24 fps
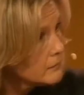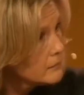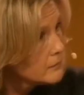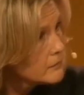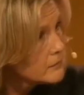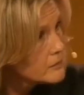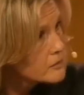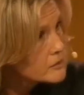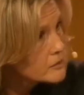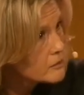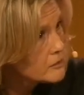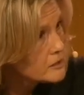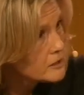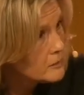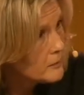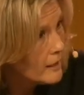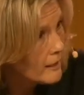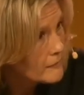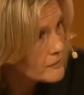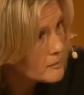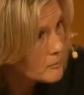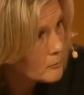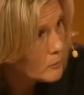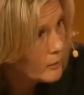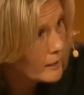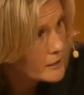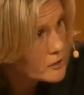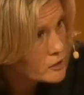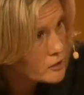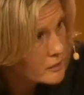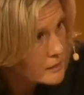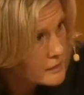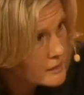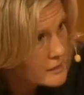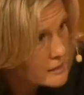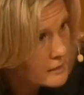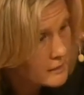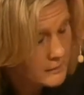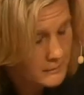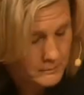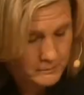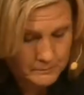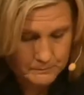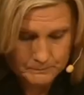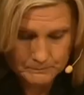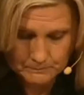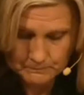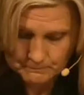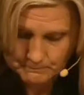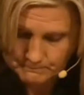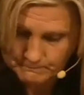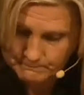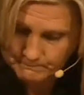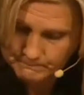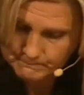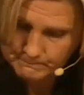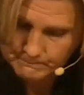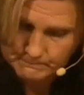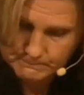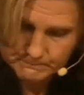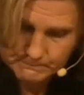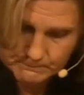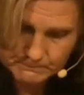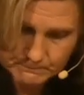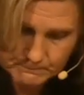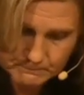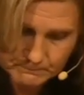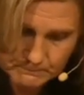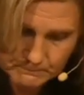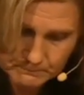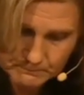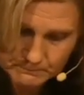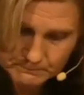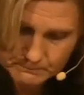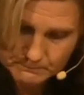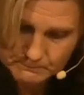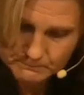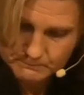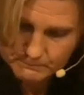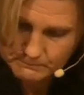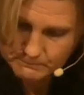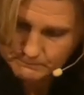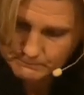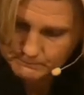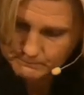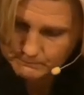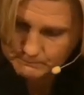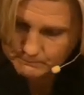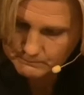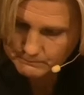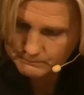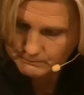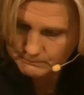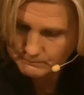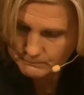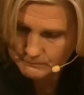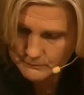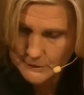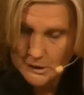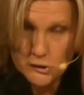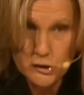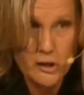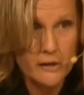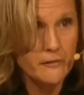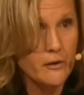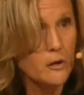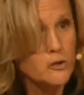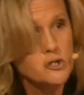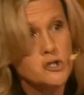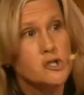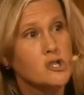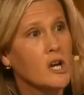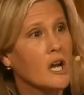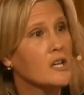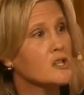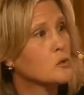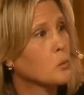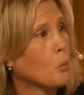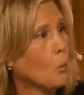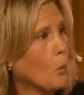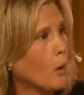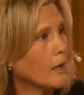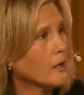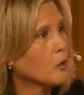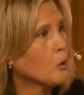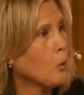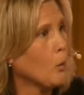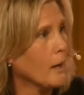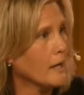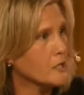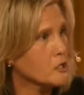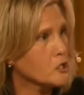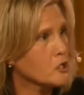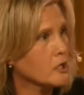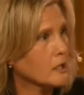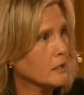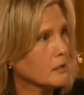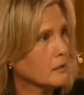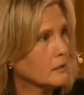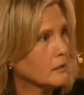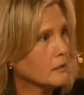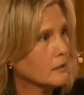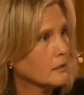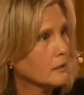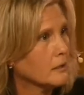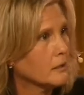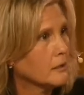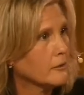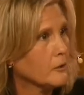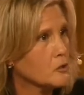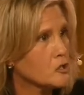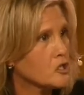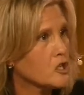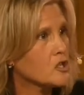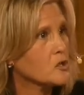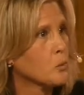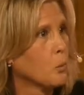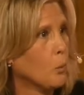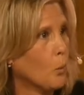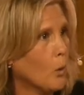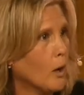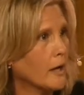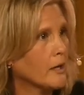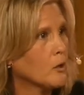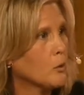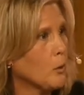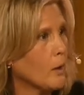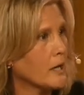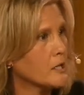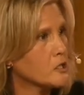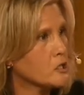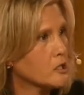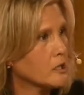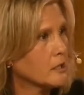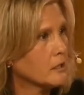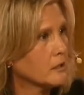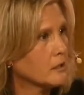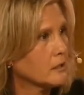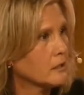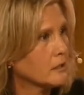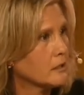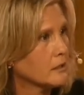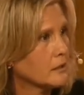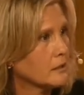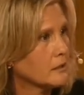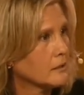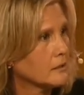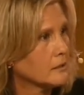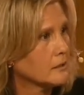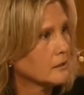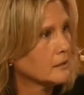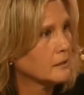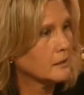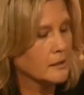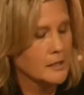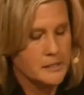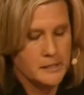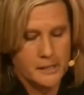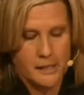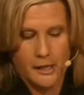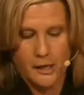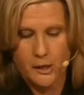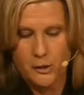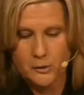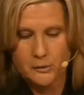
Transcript: Susie, you have some questions? Yeah, there's one question. Th- there's just one question. There's just one question. yeah. Let's go.